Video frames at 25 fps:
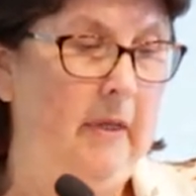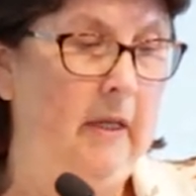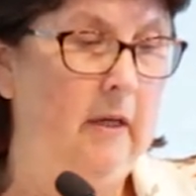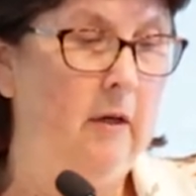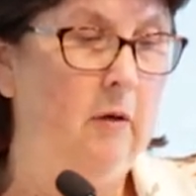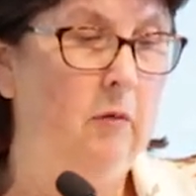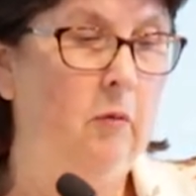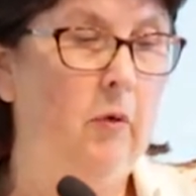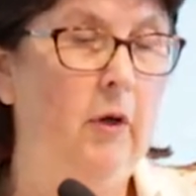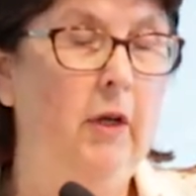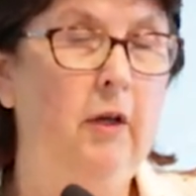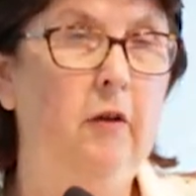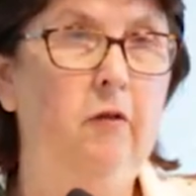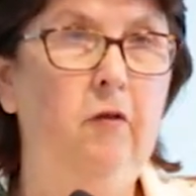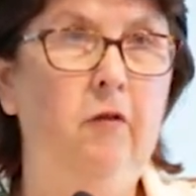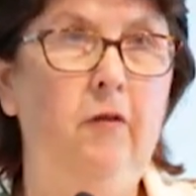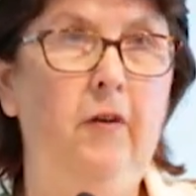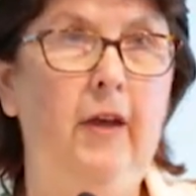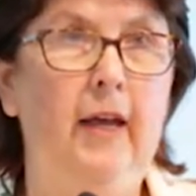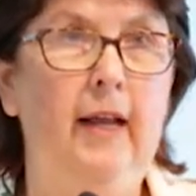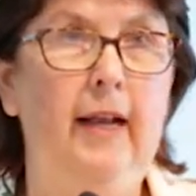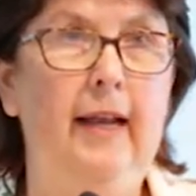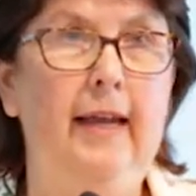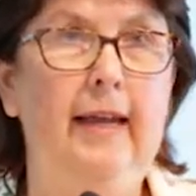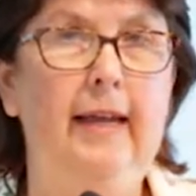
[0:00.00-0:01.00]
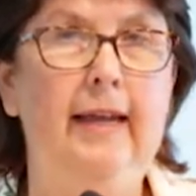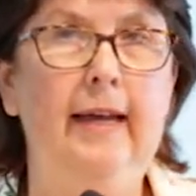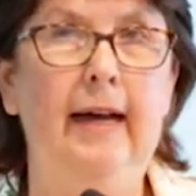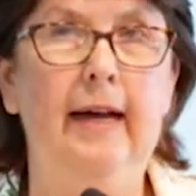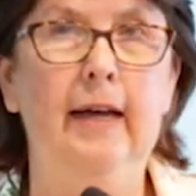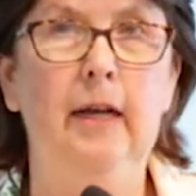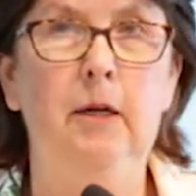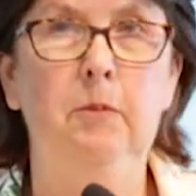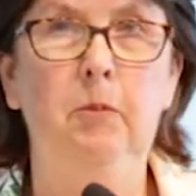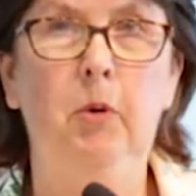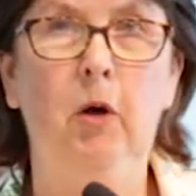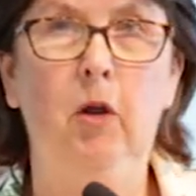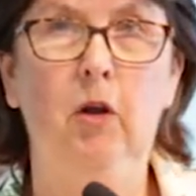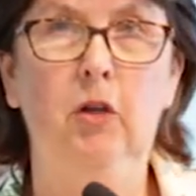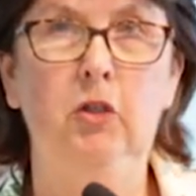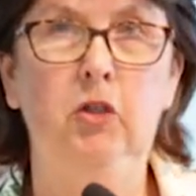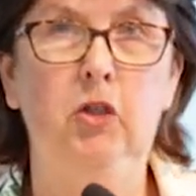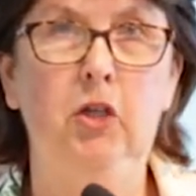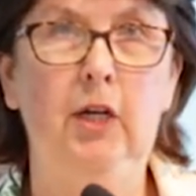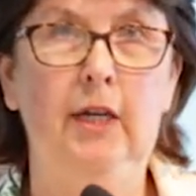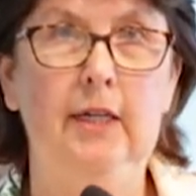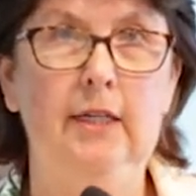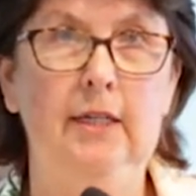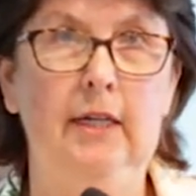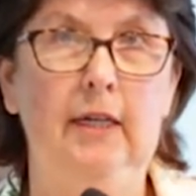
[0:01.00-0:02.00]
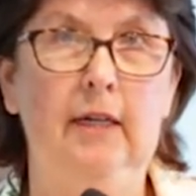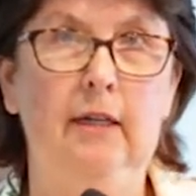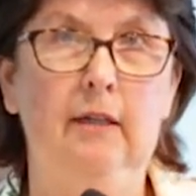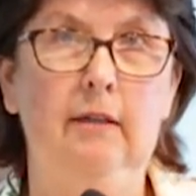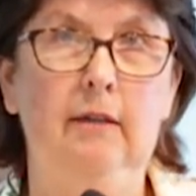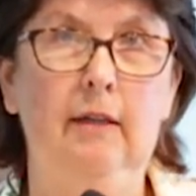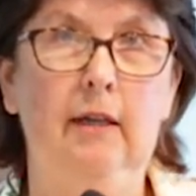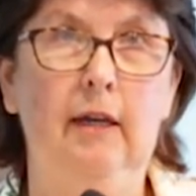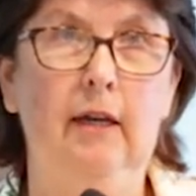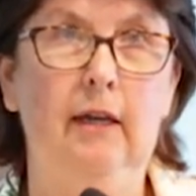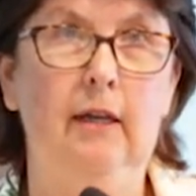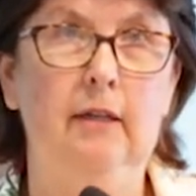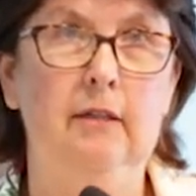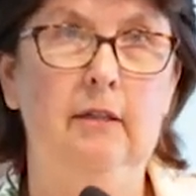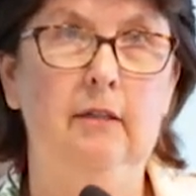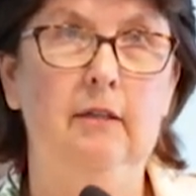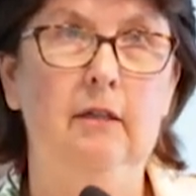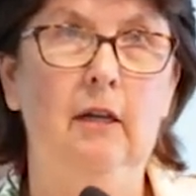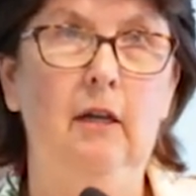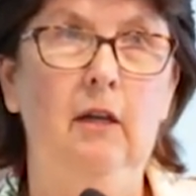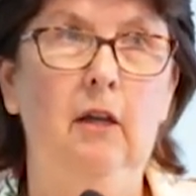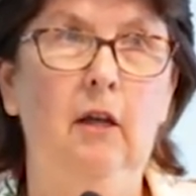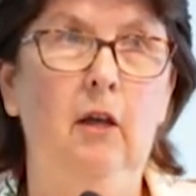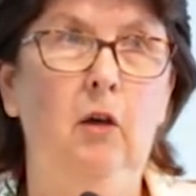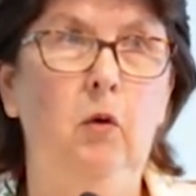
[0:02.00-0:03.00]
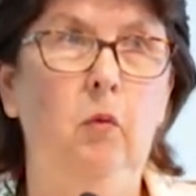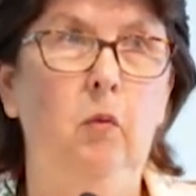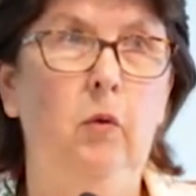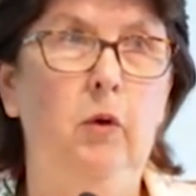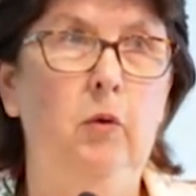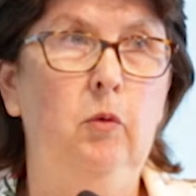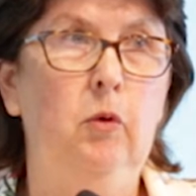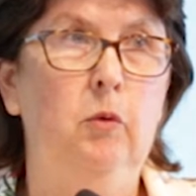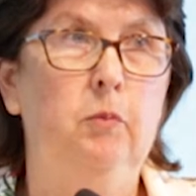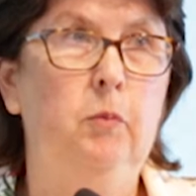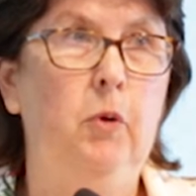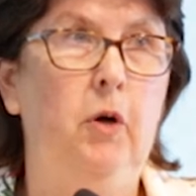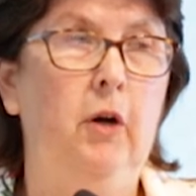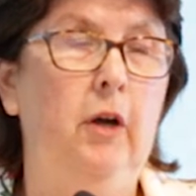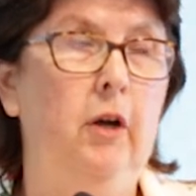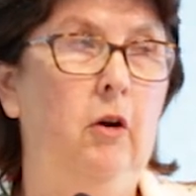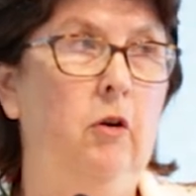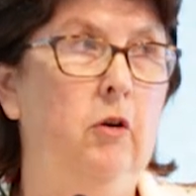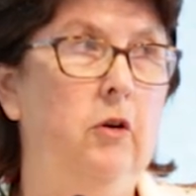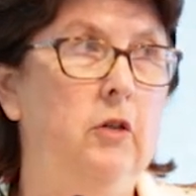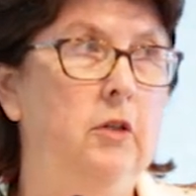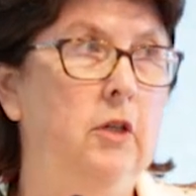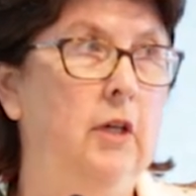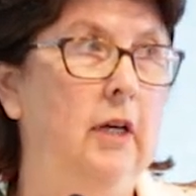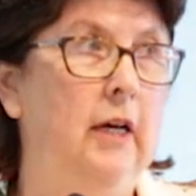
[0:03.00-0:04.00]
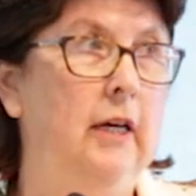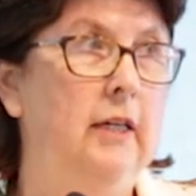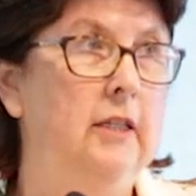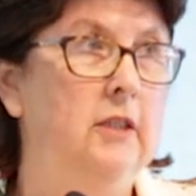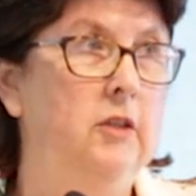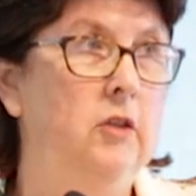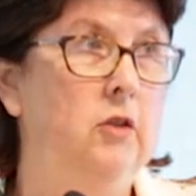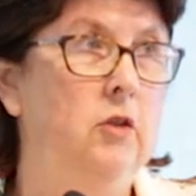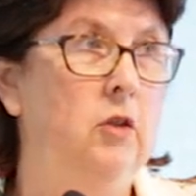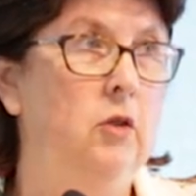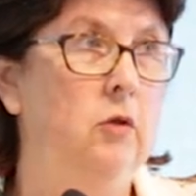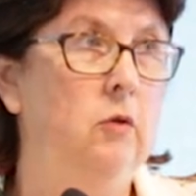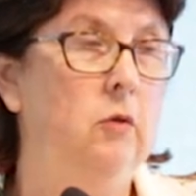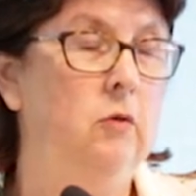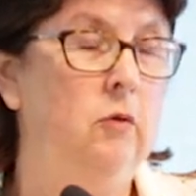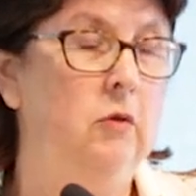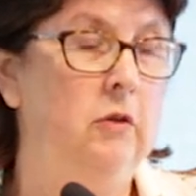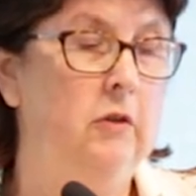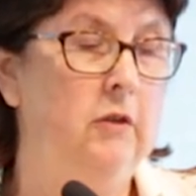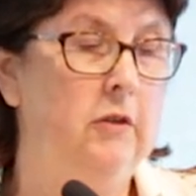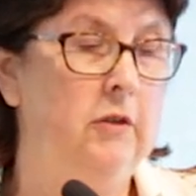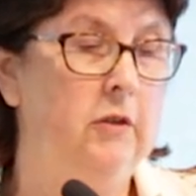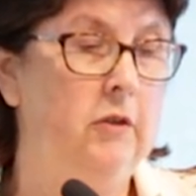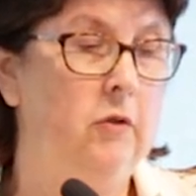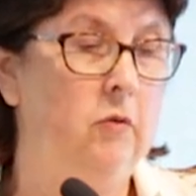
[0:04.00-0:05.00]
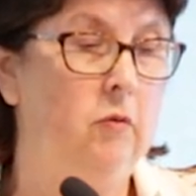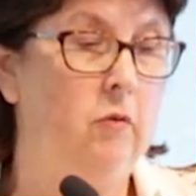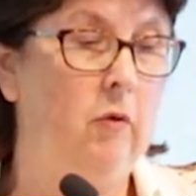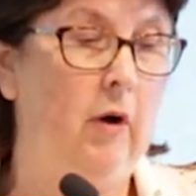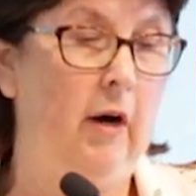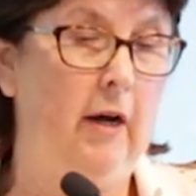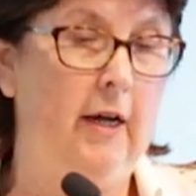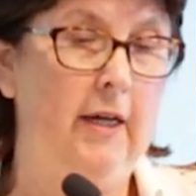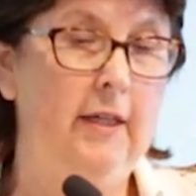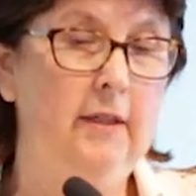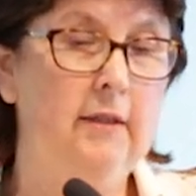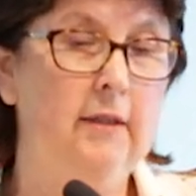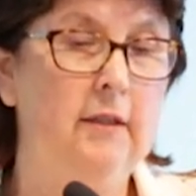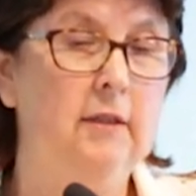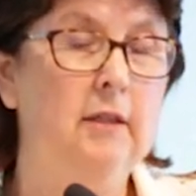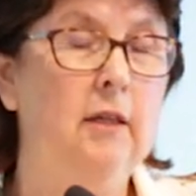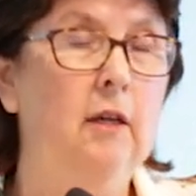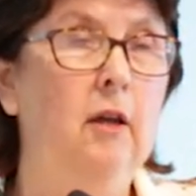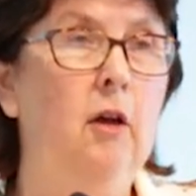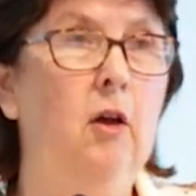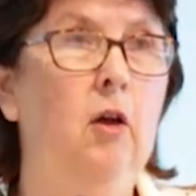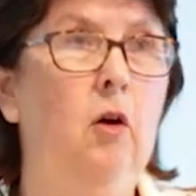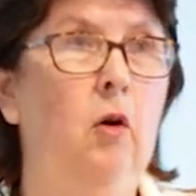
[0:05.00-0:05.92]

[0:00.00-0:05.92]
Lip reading: and we're fairly unapologetic that we will prioritise children's rights,